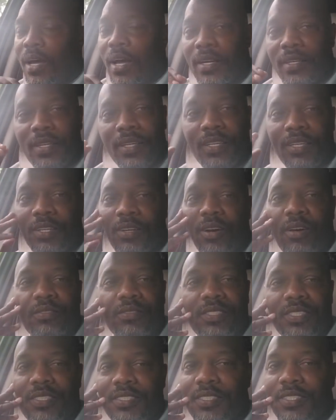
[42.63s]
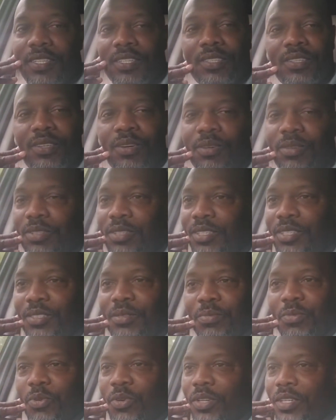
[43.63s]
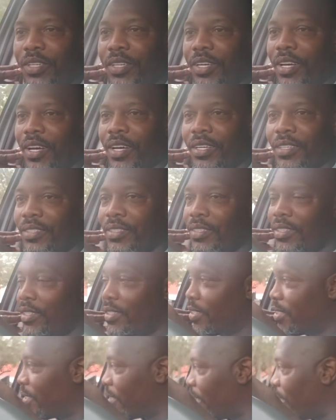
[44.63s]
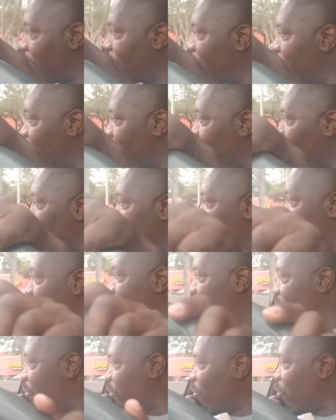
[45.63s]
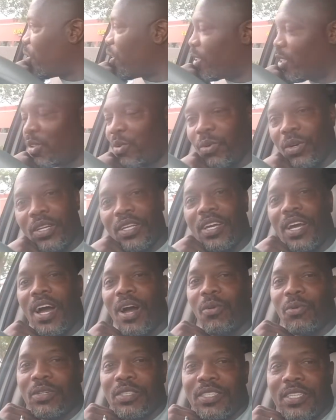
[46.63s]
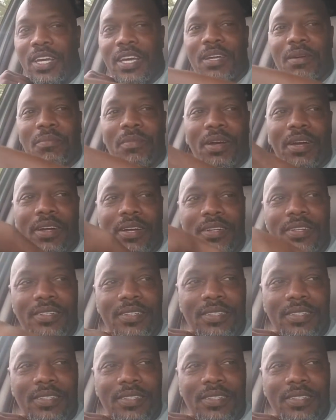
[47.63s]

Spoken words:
Didn't get off till 6:30 this morning, guys. 6:30 this morning. 20-hour day, man.